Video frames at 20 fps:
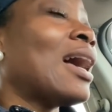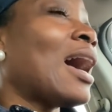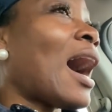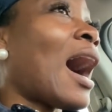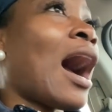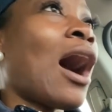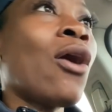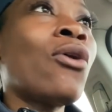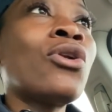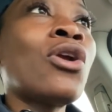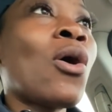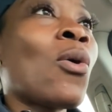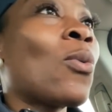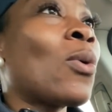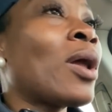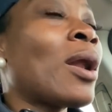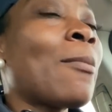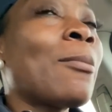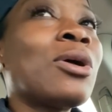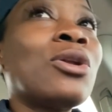i don't know
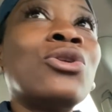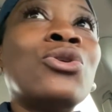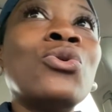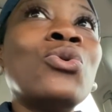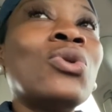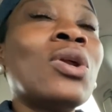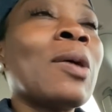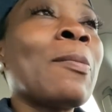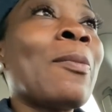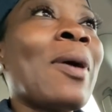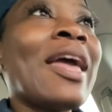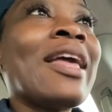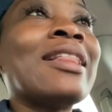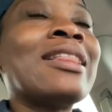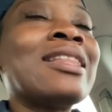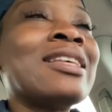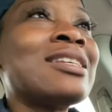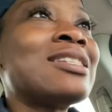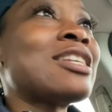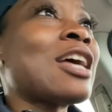what i'm gonna do to make
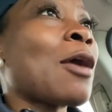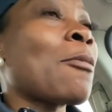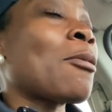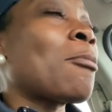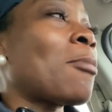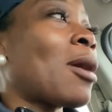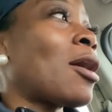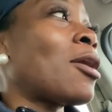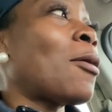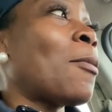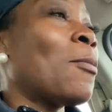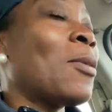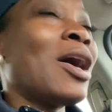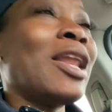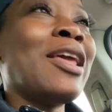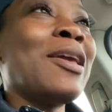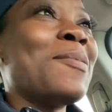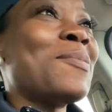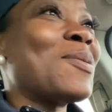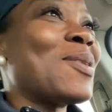the same amount of
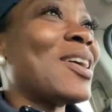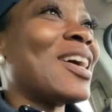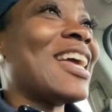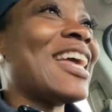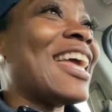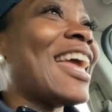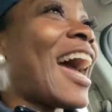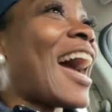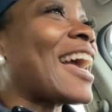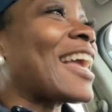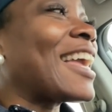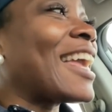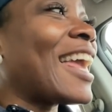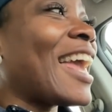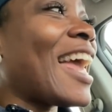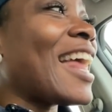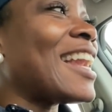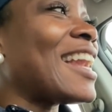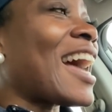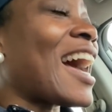money but i
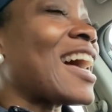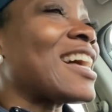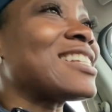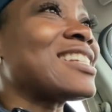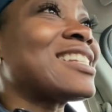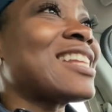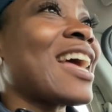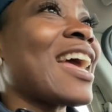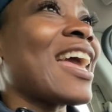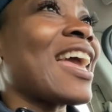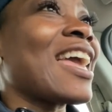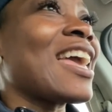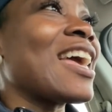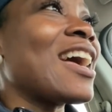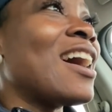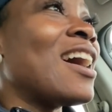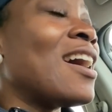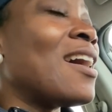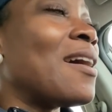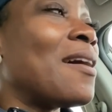cannot stay
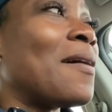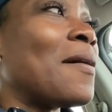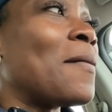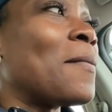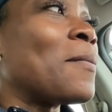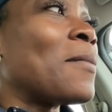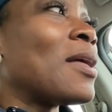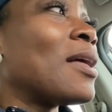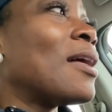um